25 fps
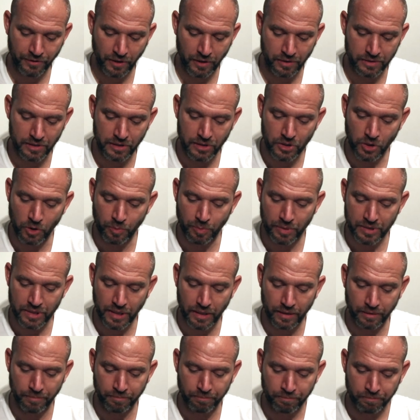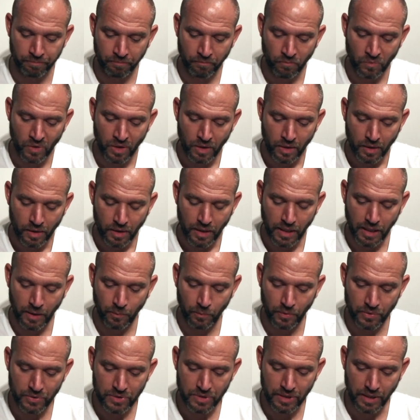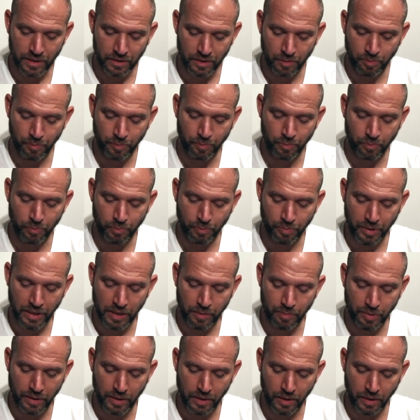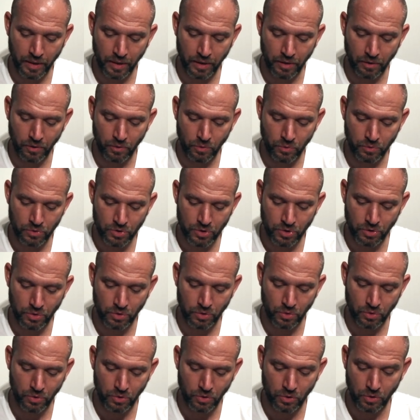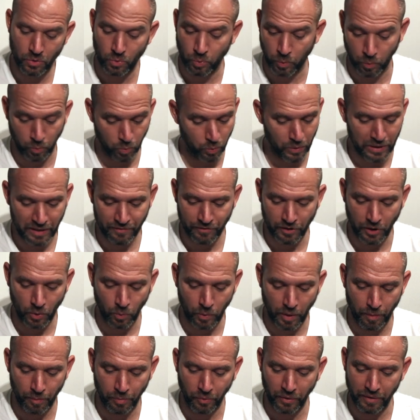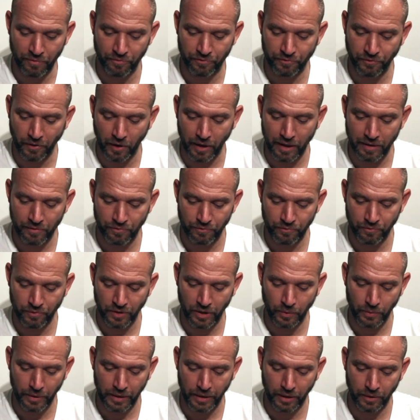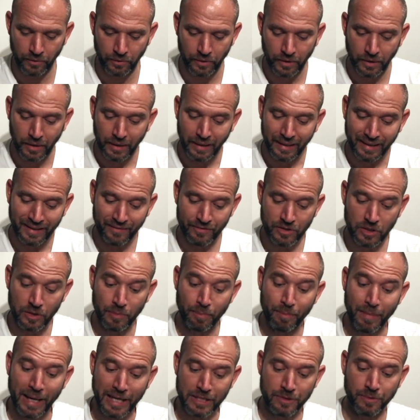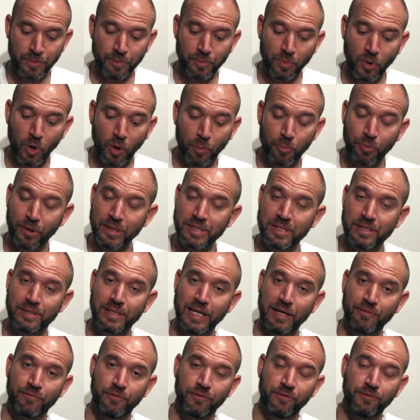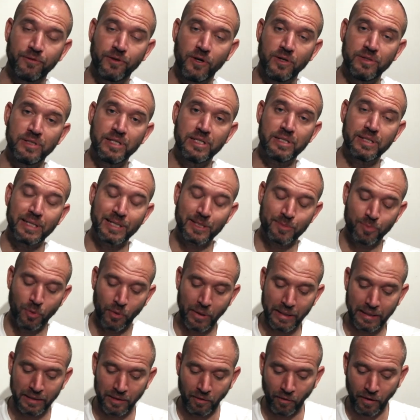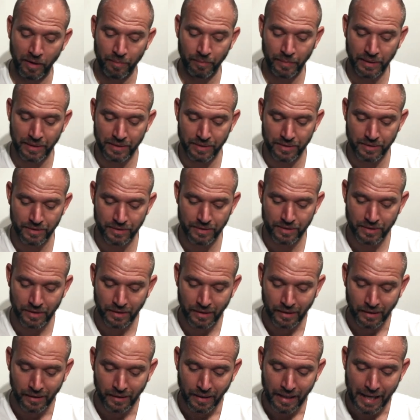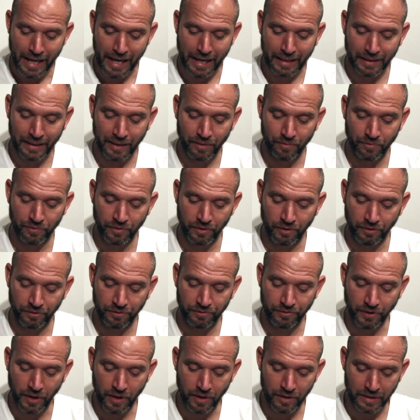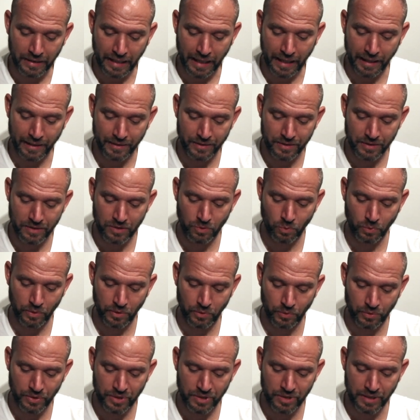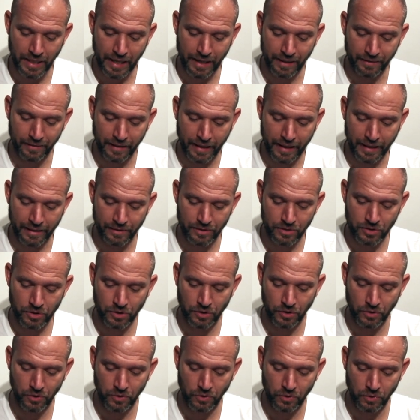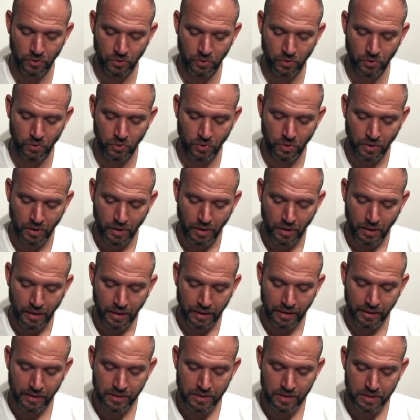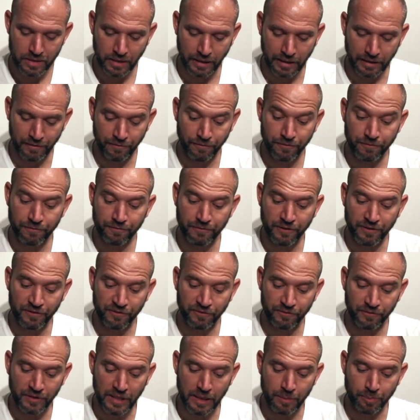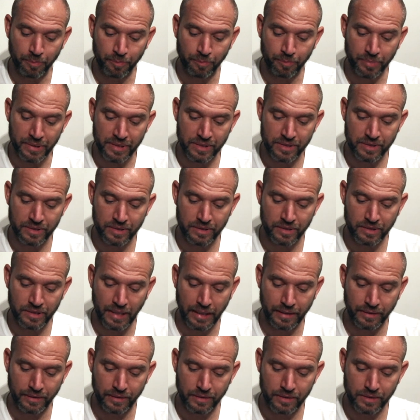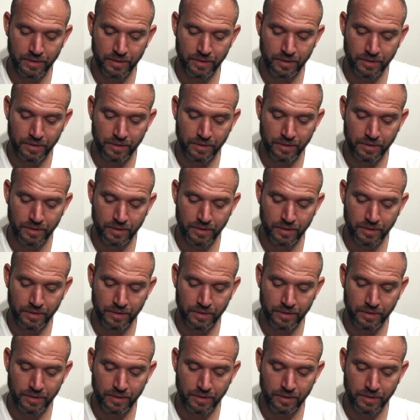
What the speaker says: 32%, and we'll set the PPO to, we'll leave it at 1.5, there we go. Gives us a maximum operating depth of 36.9 meters. And then for the third gas, we'll set that to, let's say 50%.